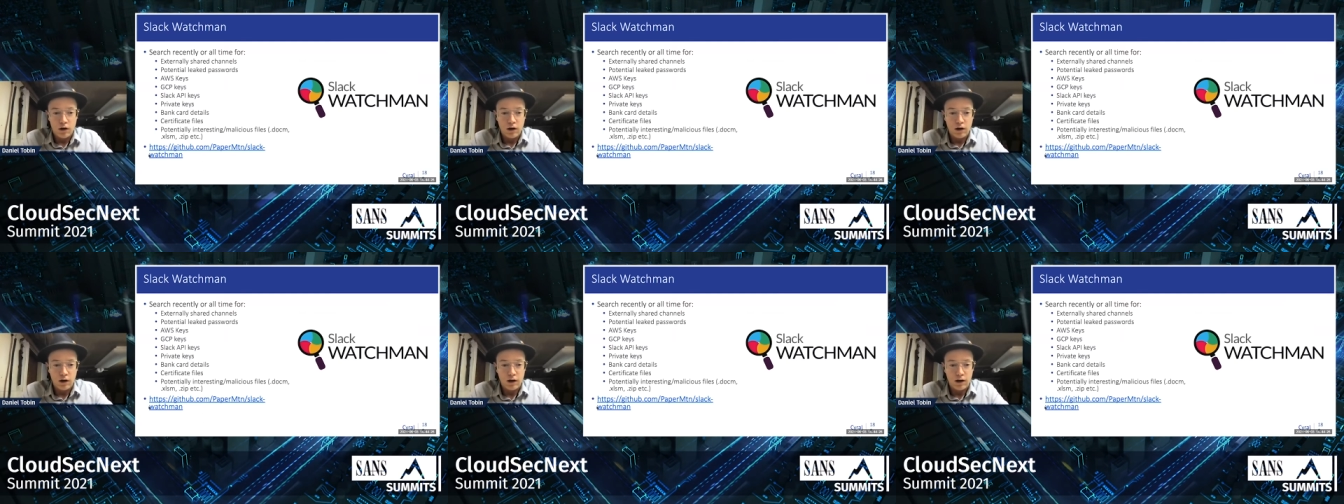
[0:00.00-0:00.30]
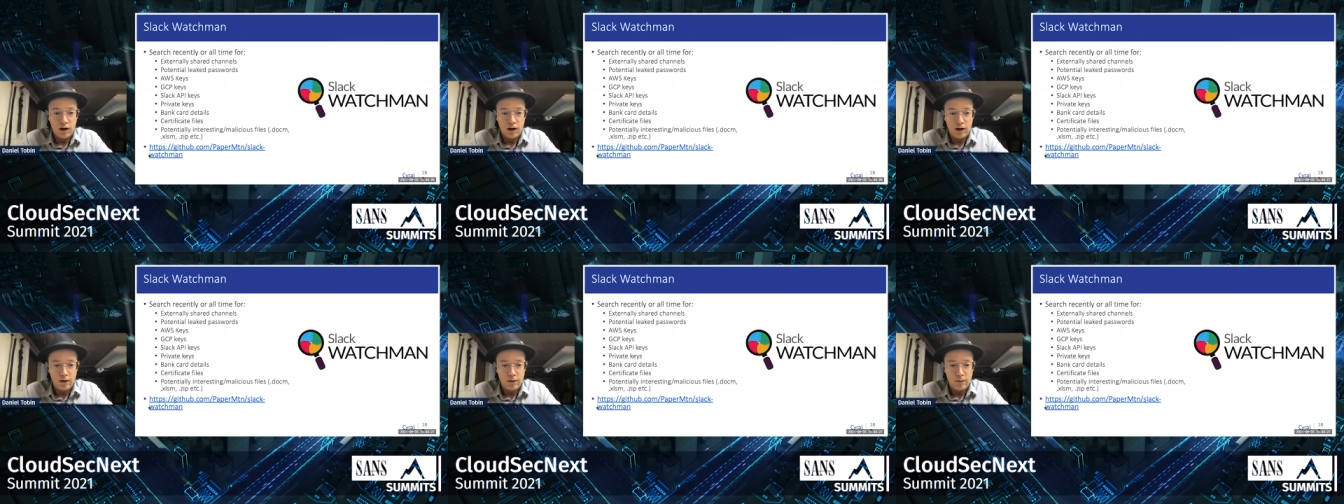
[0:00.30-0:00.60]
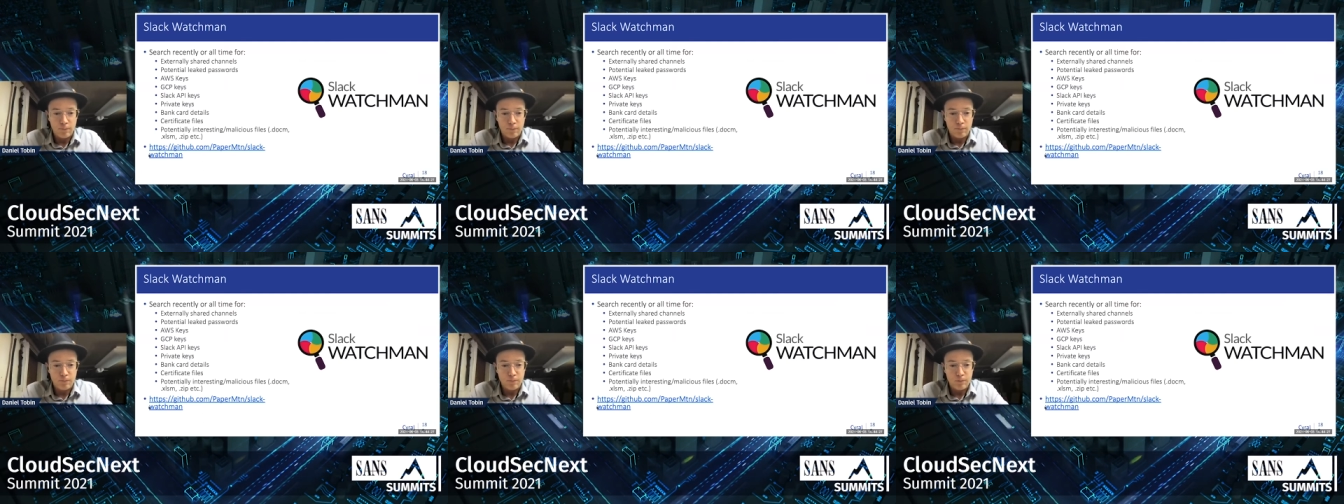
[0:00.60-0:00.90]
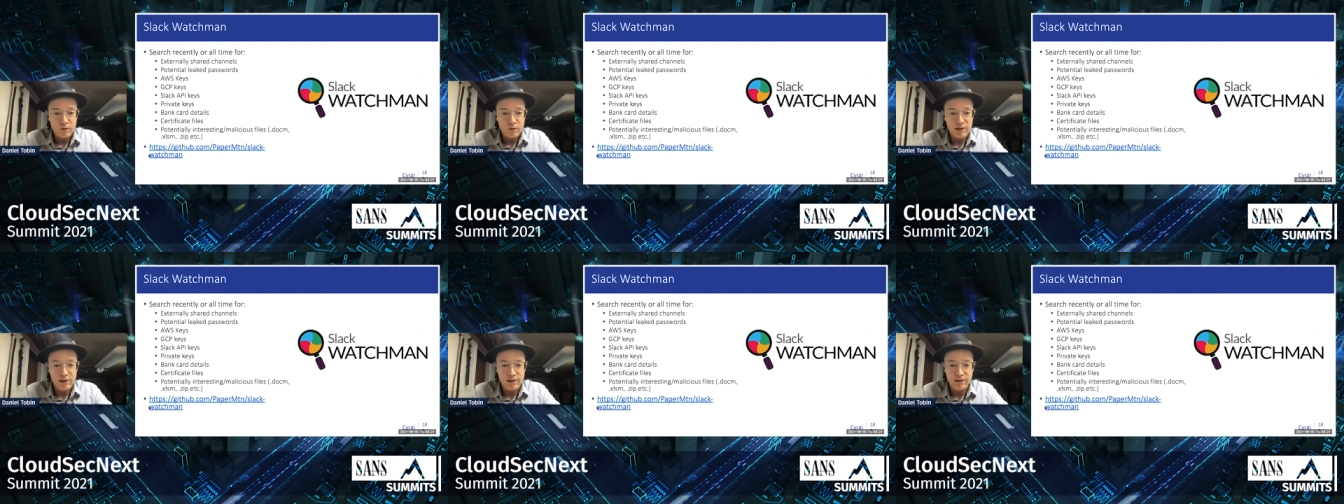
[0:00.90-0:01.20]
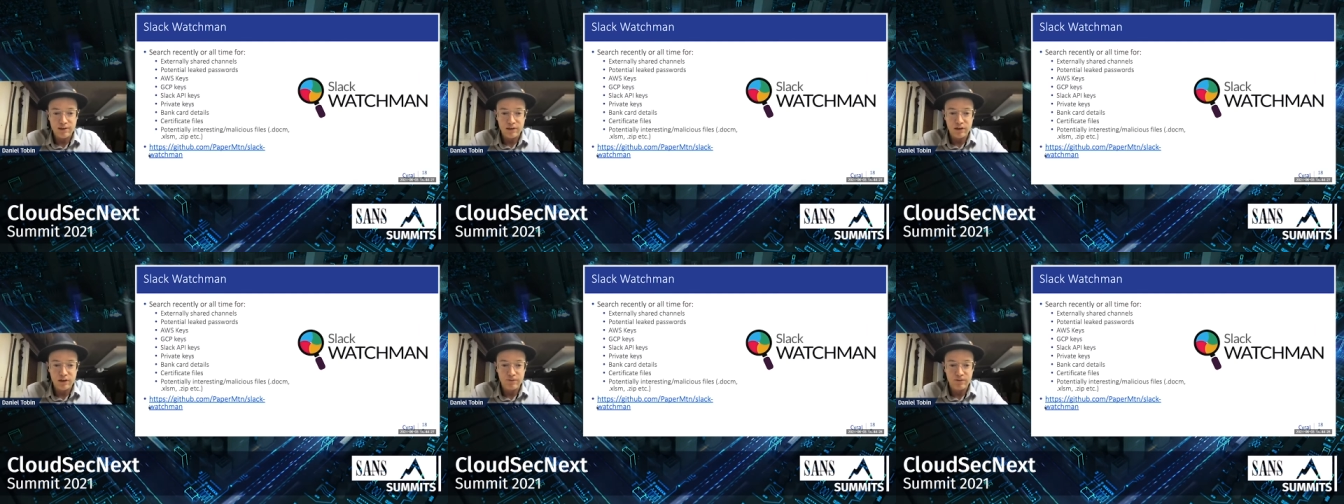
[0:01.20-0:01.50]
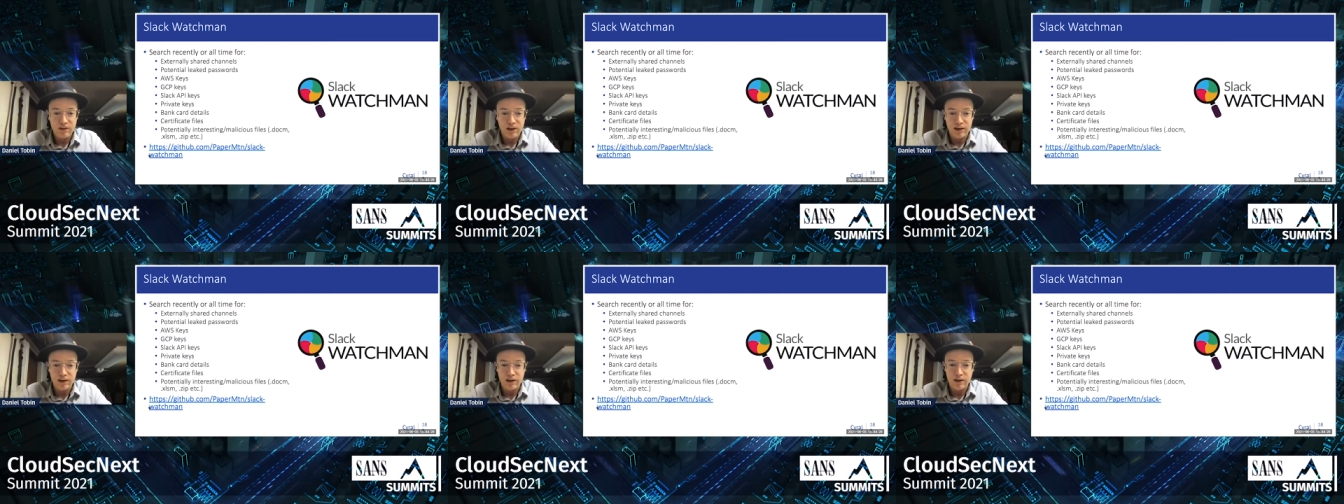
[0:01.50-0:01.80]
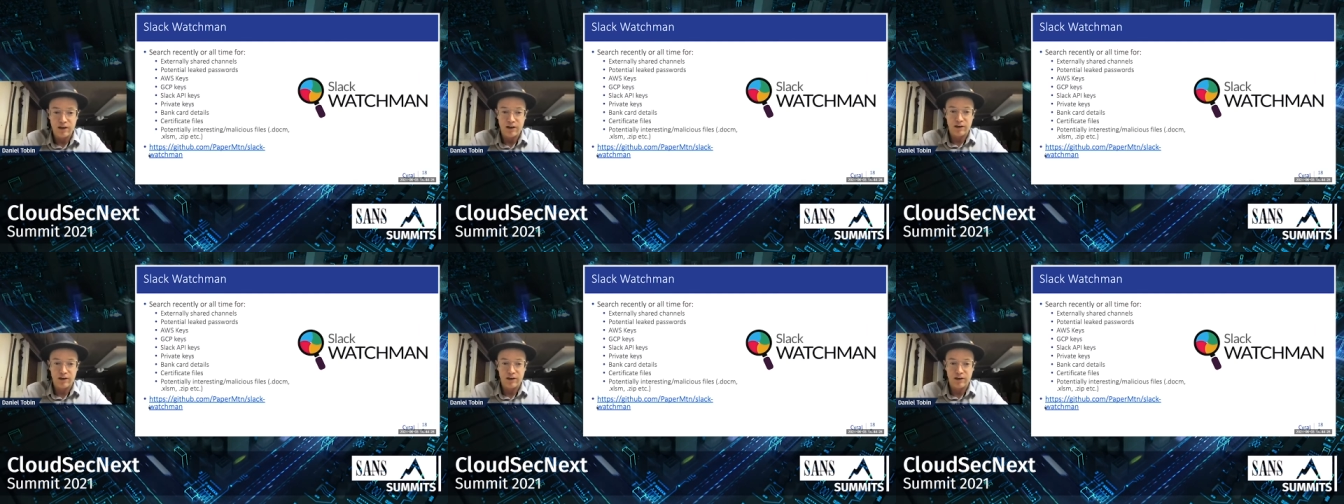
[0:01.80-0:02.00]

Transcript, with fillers: um, sensitive data